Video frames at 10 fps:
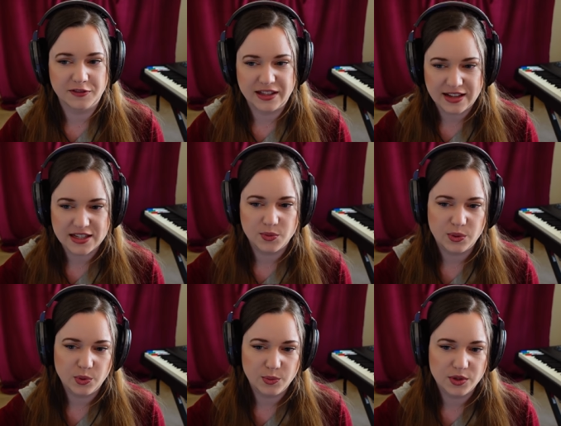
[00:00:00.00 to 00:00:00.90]
and that's
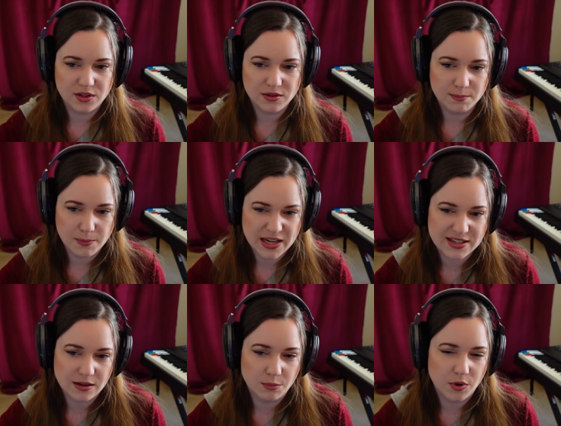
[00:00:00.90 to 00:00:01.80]
when we would
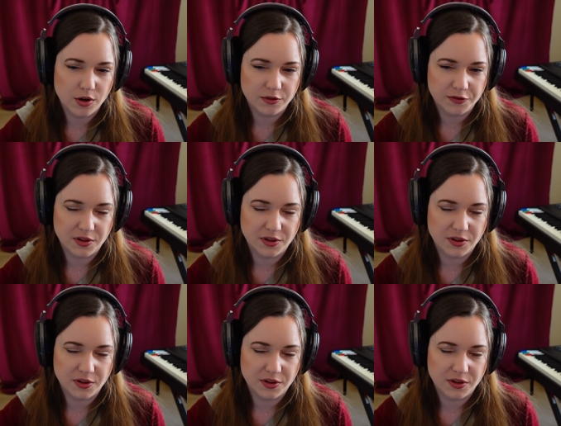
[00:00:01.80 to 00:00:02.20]
mix in more of